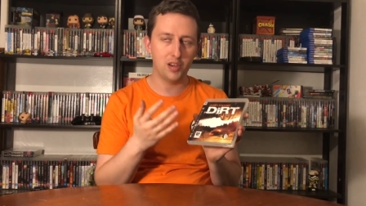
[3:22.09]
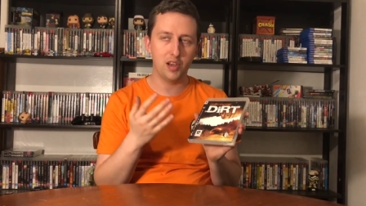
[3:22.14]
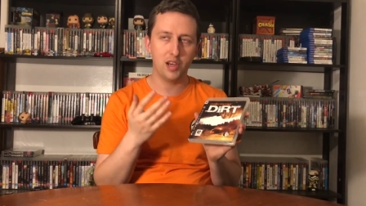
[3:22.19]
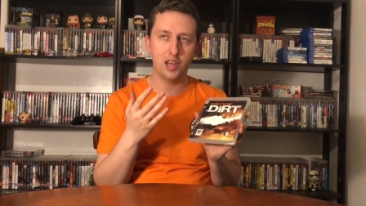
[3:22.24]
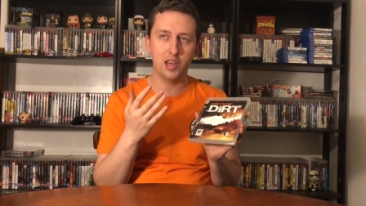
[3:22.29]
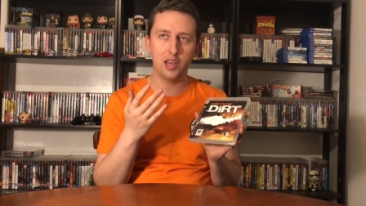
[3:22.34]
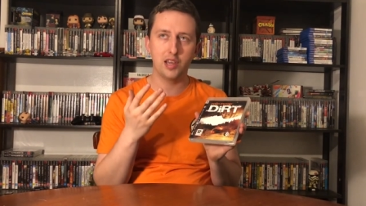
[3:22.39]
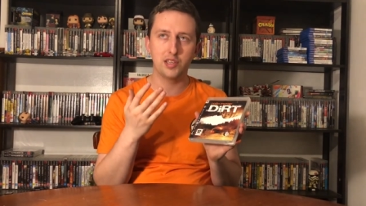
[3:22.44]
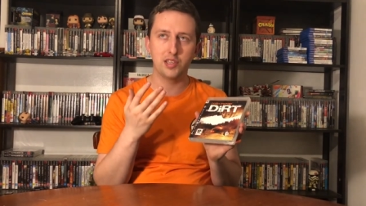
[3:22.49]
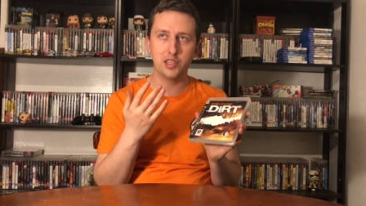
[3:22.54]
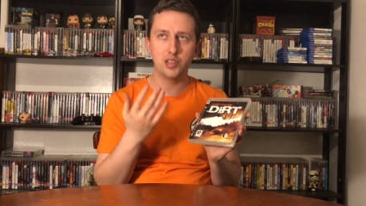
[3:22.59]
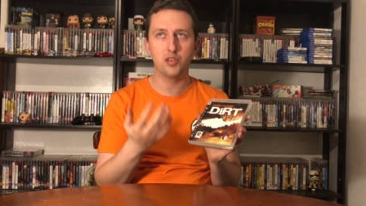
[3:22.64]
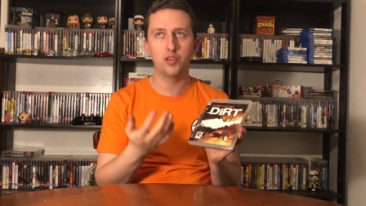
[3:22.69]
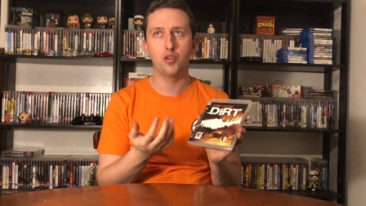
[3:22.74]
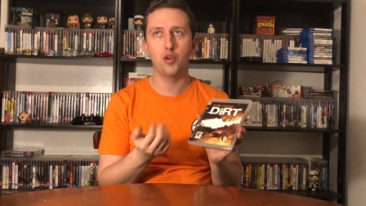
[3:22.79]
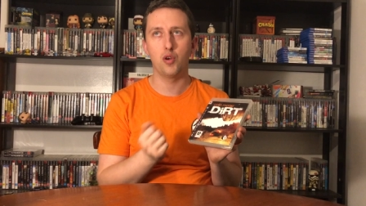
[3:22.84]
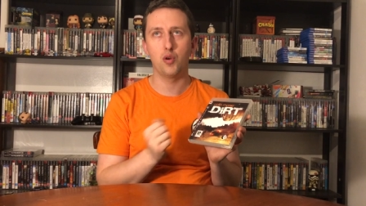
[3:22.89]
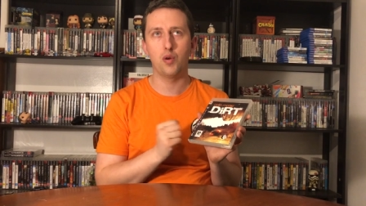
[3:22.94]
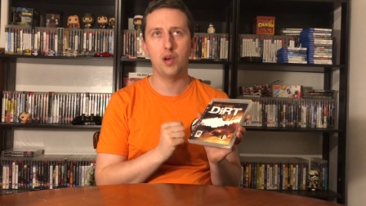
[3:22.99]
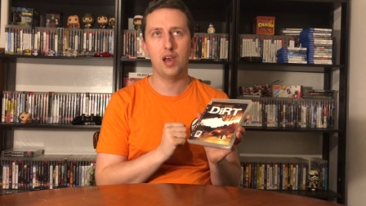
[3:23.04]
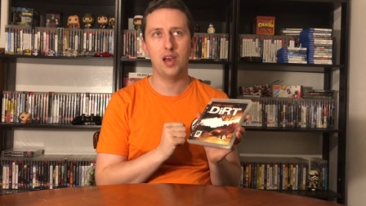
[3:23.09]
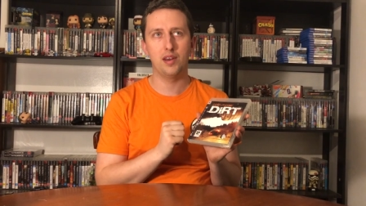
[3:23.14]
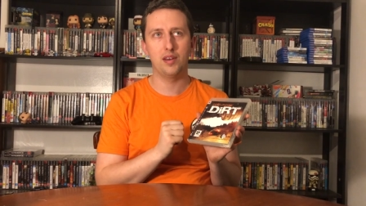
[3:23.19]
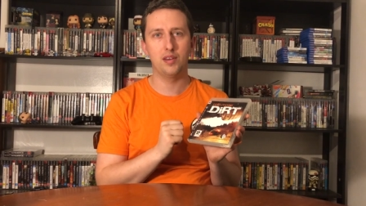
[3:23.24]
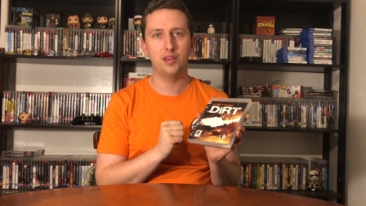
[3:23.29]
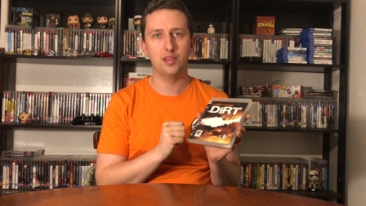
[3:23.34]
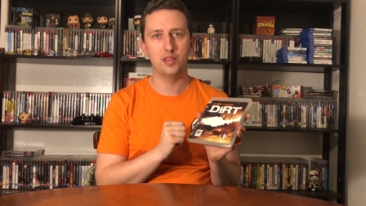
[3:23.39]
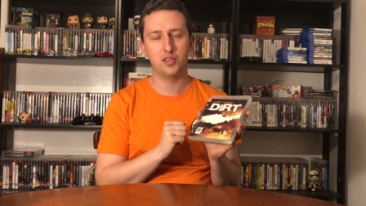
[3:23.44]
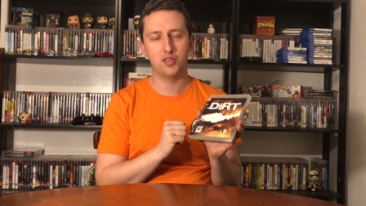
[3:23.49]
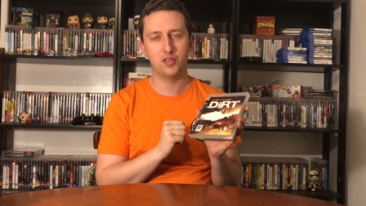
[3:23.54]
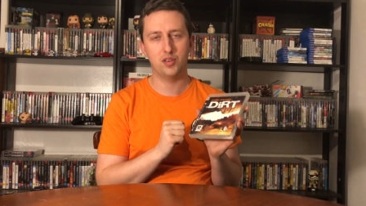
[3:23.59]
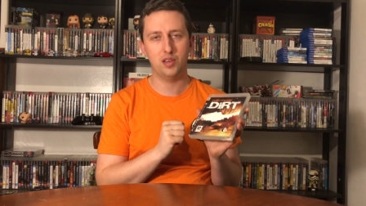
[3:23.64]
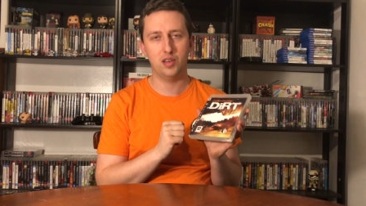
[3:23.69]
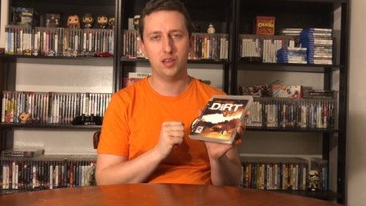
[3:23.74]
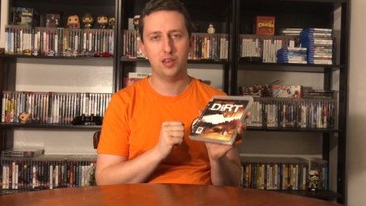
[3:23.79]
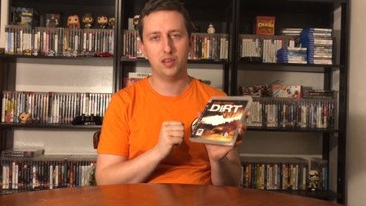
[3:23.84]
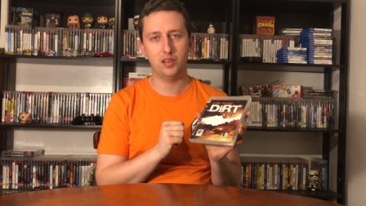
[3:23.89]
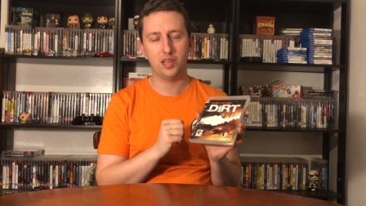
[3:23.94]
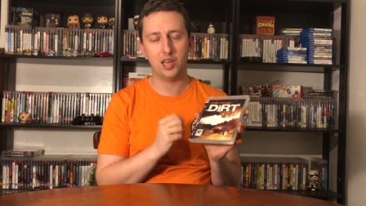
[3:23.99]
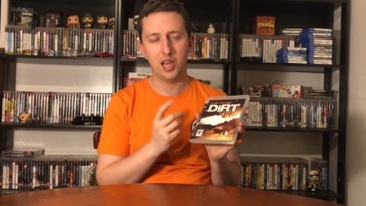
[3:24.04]
I didn't know I had this
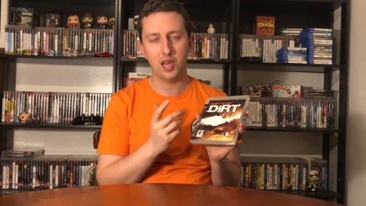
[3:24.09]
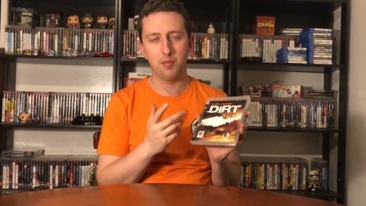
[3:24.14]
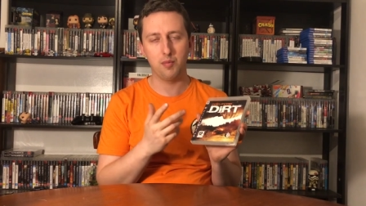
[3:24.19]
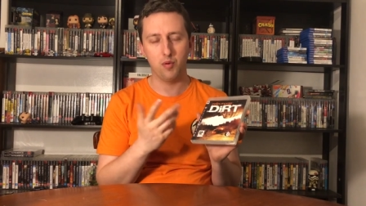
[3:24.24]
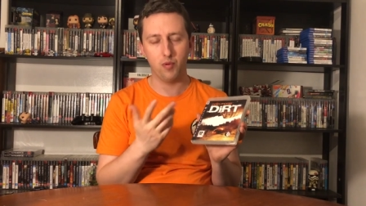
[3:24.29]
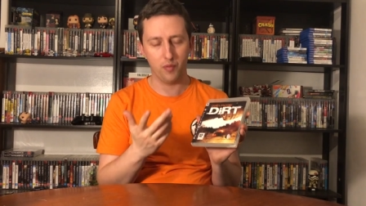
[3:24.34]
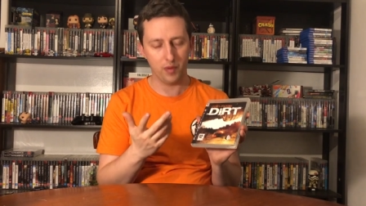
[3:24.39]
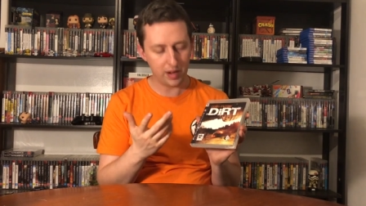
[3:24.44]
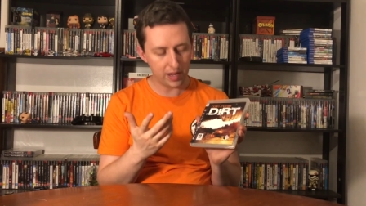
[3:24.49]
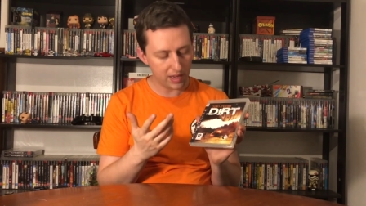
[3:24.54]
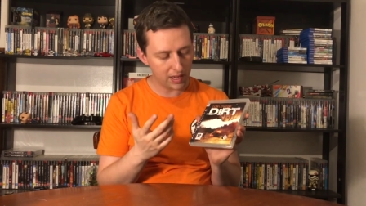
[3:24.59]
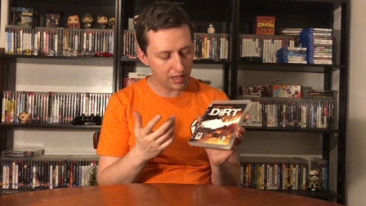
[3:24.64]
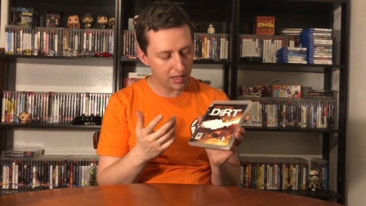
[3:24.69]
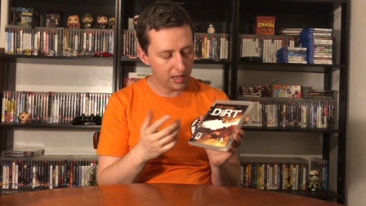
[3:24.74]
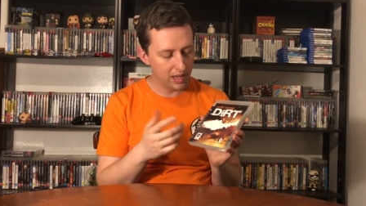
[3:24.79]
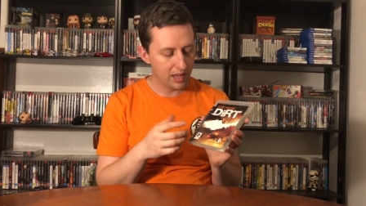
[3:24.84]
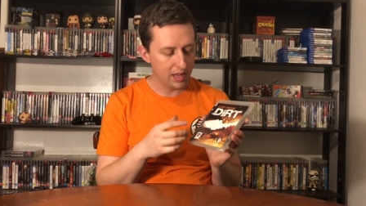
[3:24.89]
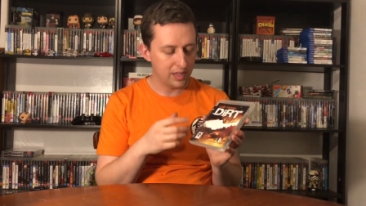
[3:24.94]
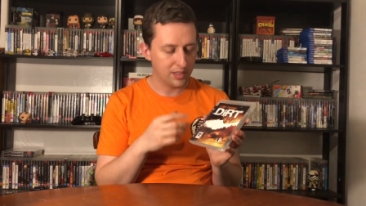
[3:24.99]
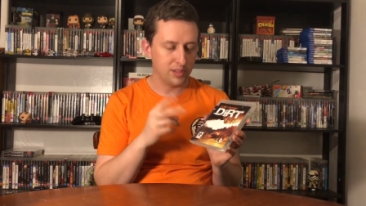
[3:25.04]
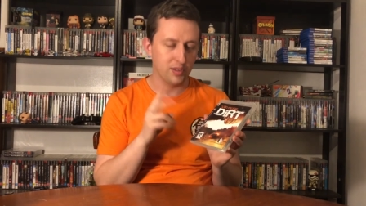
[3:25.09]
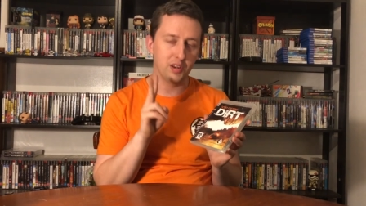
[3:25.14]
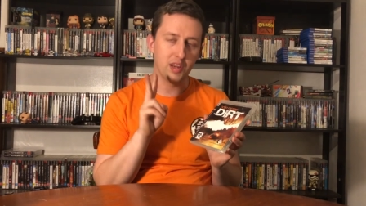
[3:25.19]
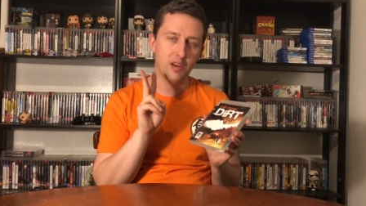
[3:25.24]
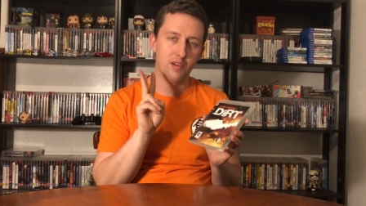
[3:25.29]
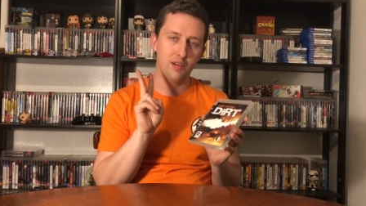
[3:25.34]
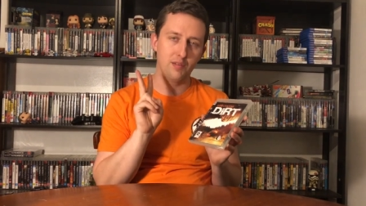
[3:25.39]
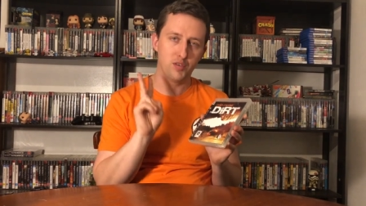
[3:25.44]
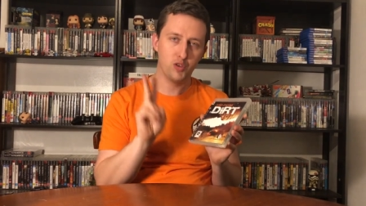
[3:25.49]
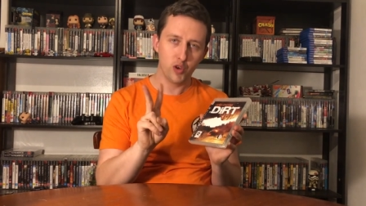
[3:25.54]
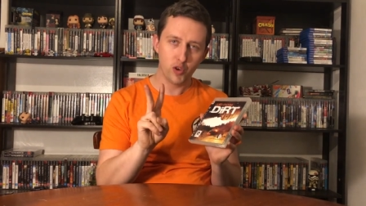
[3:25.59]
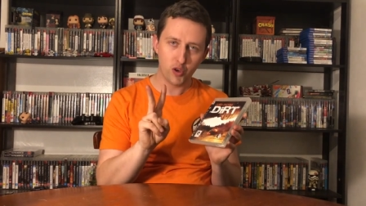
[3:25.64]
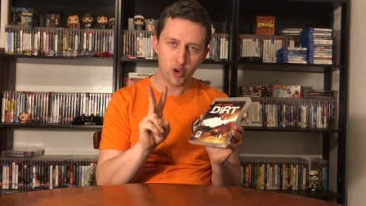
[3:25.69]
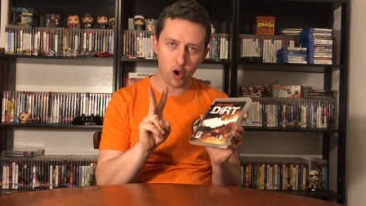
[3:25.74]
uh, game already, so now I have two